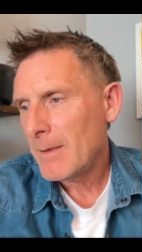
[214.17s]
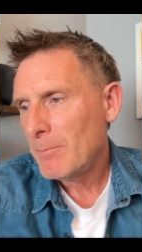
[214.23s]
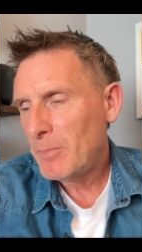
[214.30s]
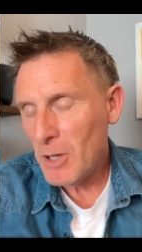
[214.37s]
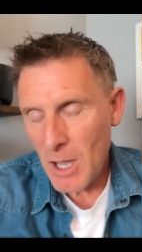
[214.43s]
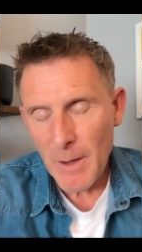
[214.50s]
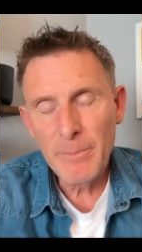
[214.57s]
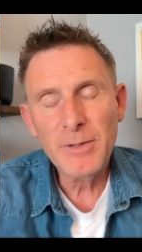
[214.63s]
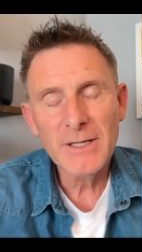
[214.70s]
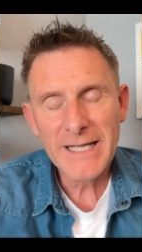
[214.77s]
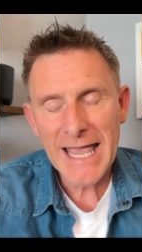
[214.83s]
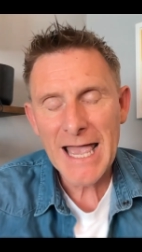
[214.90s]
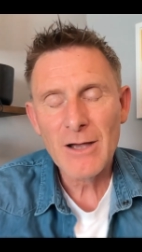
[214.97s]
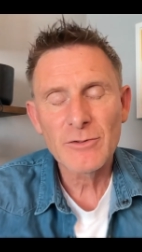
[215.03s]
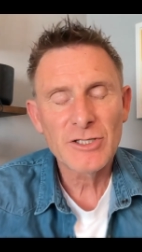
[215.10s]
purple
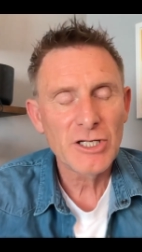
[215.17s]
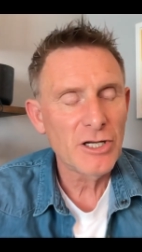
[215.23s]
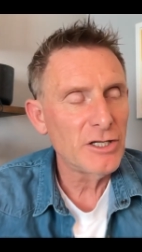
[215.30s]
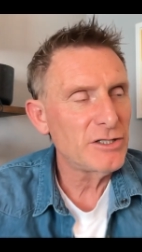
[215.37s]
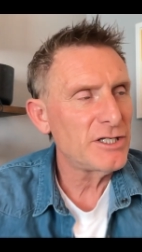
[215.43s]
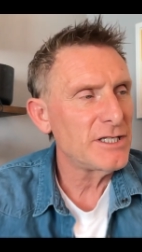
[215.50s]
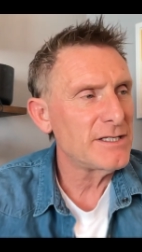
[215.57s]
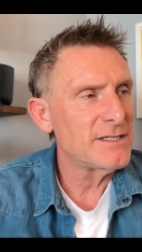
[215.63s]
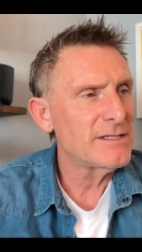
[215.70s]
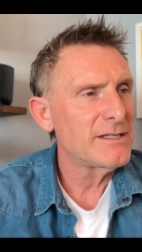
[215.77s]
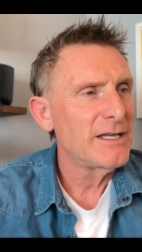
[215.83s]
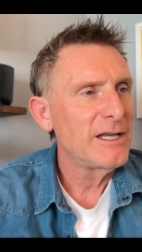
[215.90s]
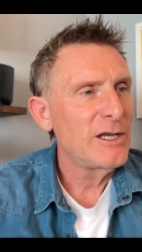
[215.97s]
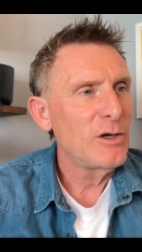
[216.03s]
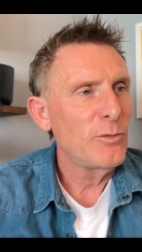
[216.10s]
cow churches
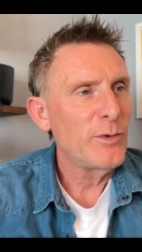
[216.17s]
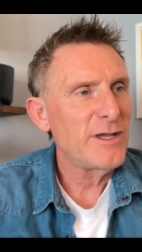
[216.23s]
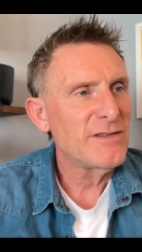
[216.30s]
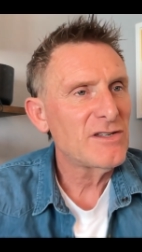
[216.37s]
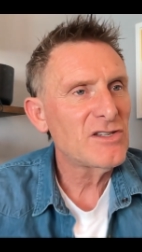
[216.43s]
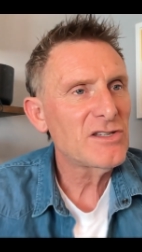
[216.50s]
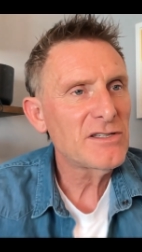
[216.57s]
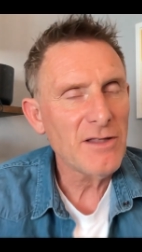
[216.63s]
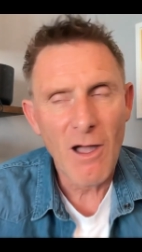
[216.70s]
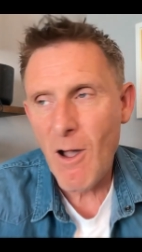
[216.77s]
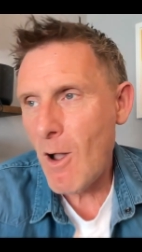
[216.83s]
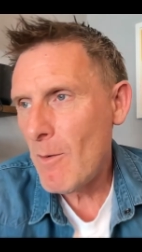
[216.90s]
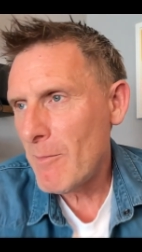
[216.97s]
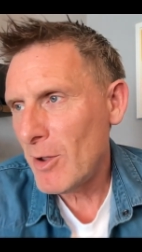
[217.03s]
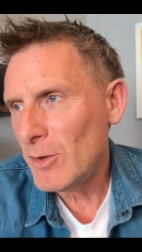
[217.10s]
with
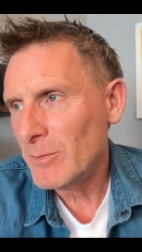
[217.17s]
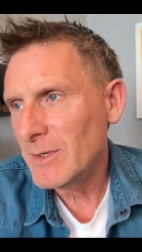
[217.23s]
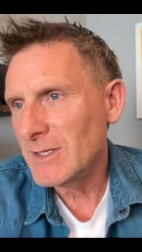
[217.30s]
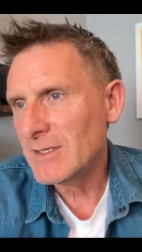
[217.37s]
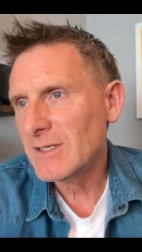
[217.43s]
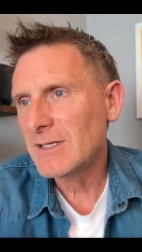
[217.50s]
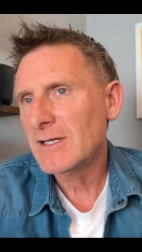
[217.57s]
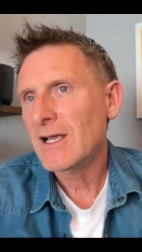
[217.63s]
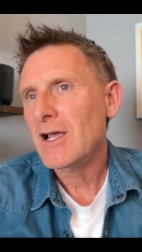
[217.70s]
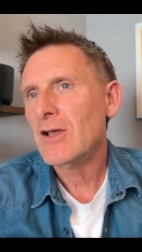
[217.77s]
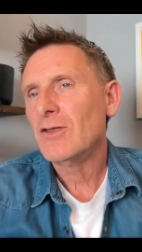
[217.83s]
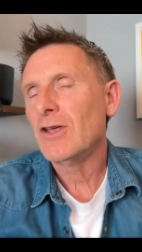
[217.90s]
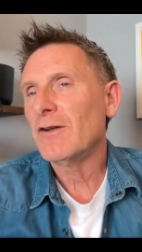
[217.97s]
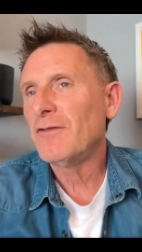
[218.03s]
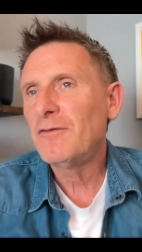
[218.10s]
star moments
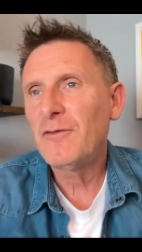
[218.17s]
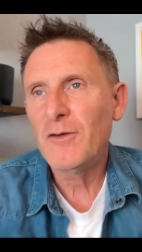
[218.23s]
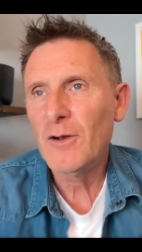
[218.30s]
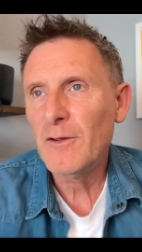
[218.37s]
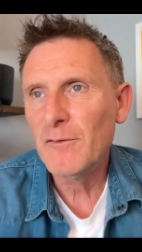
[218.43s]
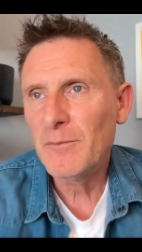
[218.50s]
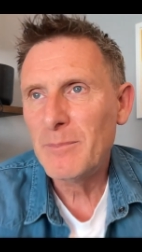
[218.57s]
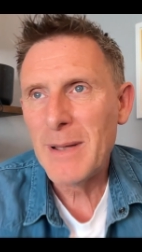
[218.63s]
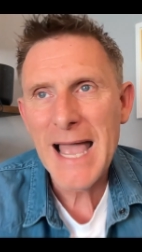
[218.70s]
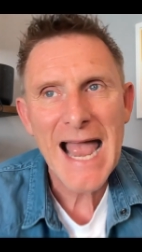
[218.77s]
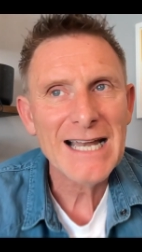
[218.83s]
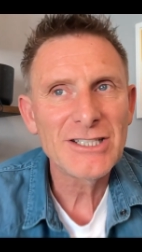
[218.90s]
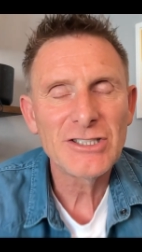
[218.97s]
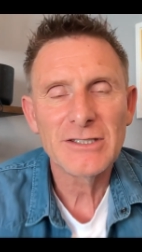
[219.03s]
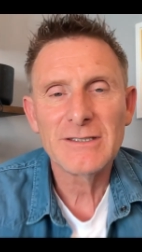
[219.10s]
that are full of
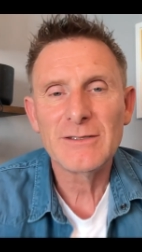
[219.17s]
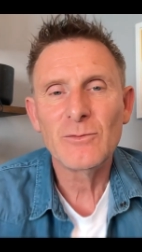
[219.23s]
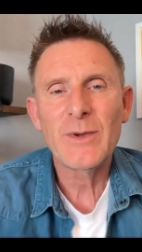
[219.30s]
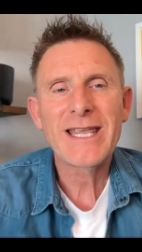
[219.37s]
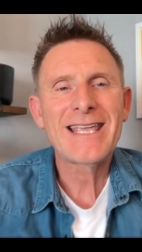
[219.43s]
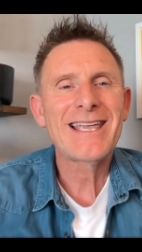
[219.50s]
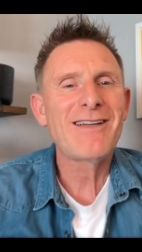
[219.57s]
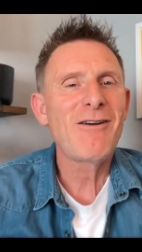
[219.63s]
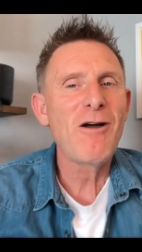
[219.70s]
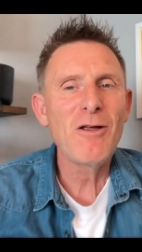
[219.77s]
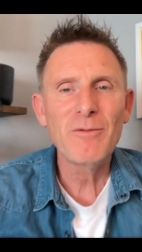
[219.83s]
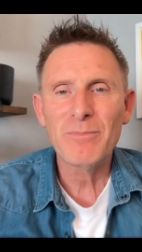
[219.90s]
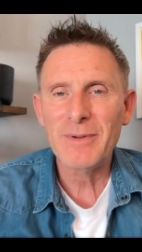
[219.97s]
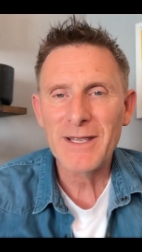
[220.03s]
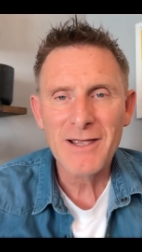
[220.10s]
passion. We
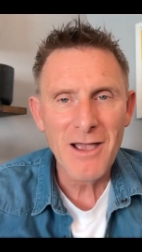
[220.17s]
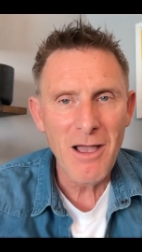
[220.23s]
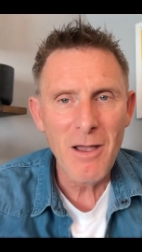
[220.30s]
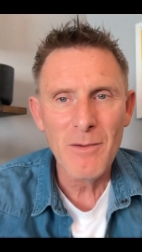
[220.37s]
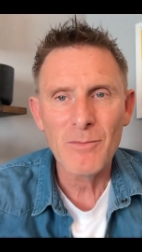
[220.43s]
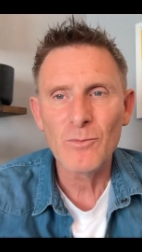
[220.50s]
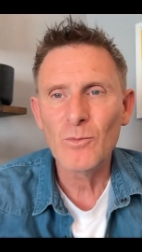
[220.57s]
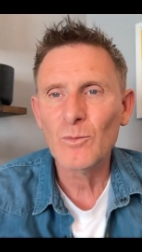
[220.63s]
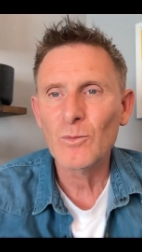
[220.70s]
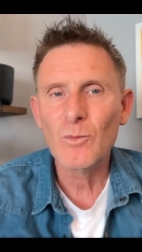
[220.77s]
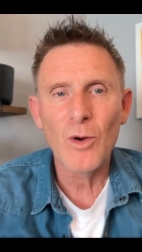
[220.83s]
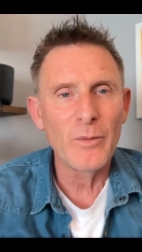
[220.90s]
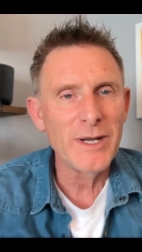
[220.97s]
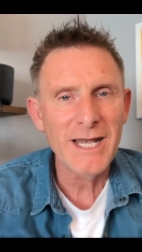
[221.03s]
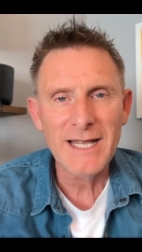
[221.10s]
can't become
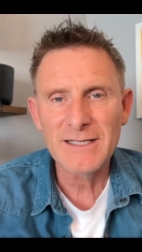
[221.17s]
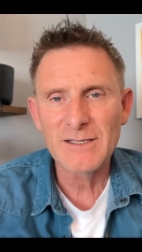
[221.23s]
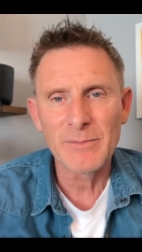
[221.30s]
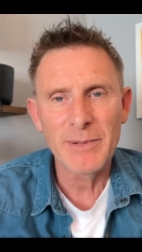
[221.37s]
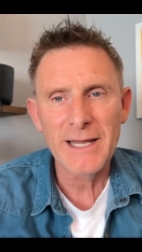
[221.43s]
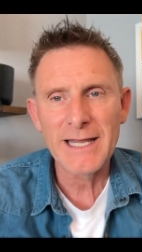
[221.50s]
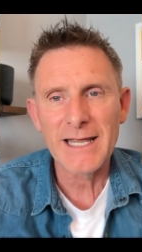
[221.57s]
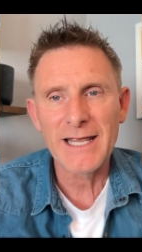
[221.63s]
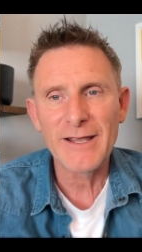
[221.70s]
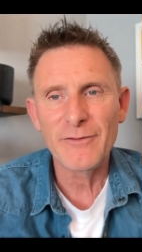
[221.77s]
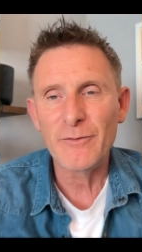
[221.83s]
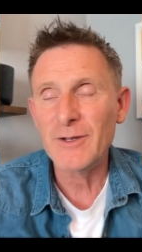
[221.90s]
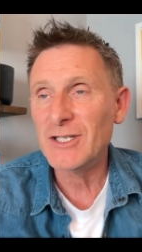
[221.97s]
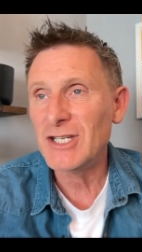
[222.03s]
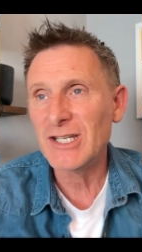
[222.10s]
what we need to be
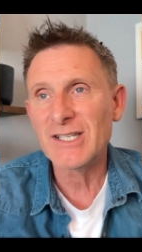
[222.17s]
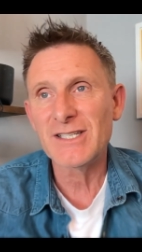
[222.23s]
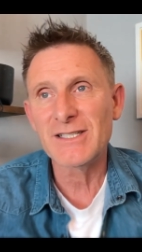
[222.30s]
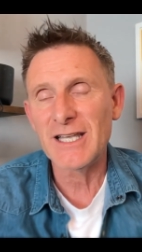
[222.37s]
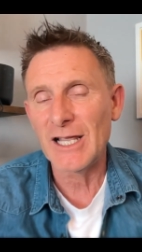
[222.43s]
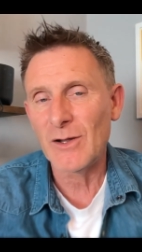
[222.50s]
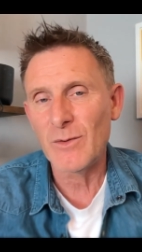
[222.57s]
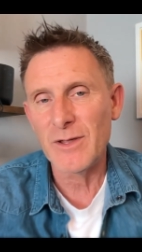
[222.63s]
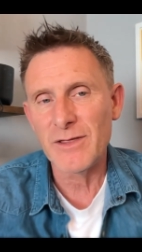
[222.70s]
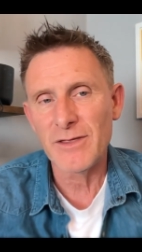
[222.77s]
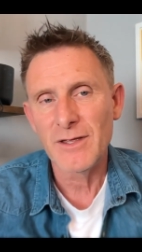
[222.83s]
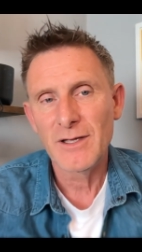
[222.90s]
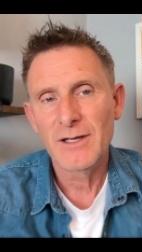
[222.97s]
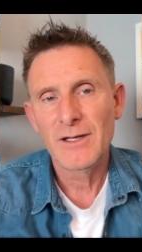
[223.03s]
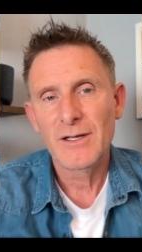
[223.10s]
if we just stick with
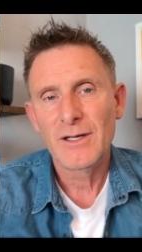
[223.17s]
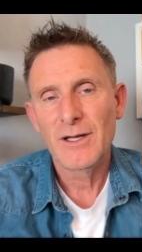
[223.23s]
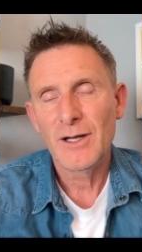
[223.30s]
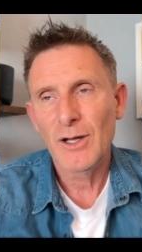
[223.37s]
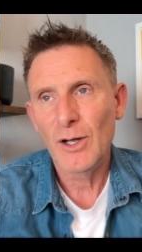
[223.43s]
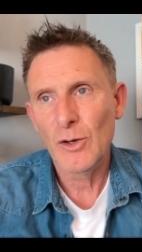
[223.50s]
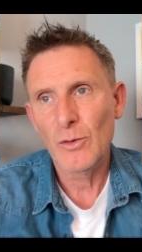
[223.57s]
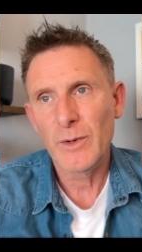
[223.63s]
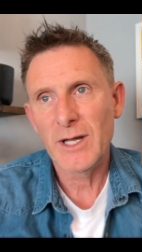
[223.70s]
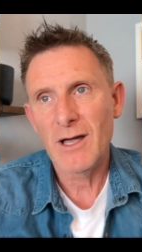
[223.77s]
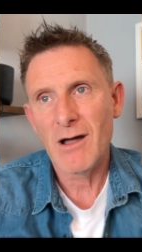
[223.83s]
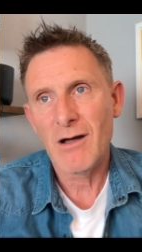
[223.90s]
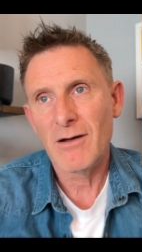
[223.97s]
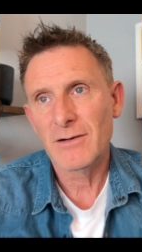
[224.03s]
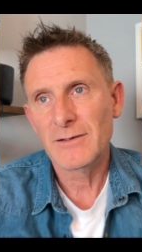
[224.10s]
who we
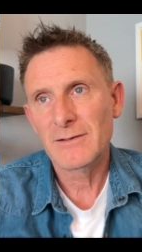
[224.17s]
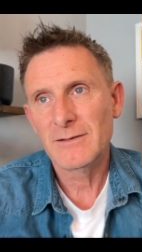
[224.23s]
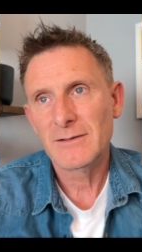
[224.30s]
are.